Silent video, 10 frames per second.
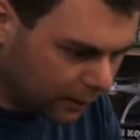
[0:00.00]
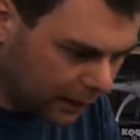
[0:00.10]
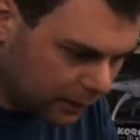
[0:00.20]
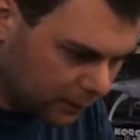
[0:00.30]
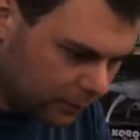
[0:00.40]

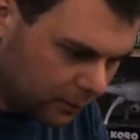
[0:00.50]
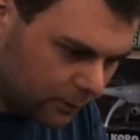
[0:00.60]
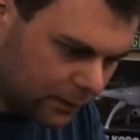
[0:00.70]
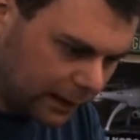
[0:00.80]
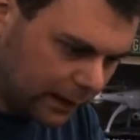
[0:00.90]
then
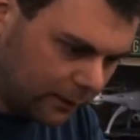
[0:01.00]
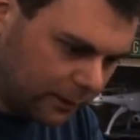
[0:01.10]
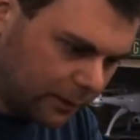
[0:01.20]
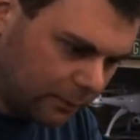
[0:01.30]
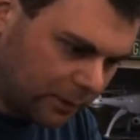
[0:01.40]
you take
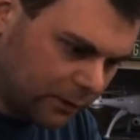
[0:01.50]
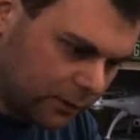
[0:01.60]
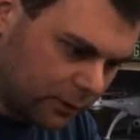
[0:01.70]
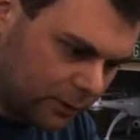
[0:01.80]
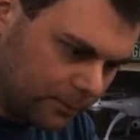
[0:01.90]
out the
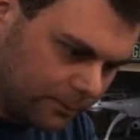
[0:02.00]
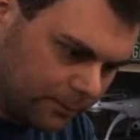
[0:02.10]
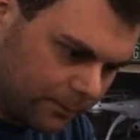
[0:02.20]
pivot screw.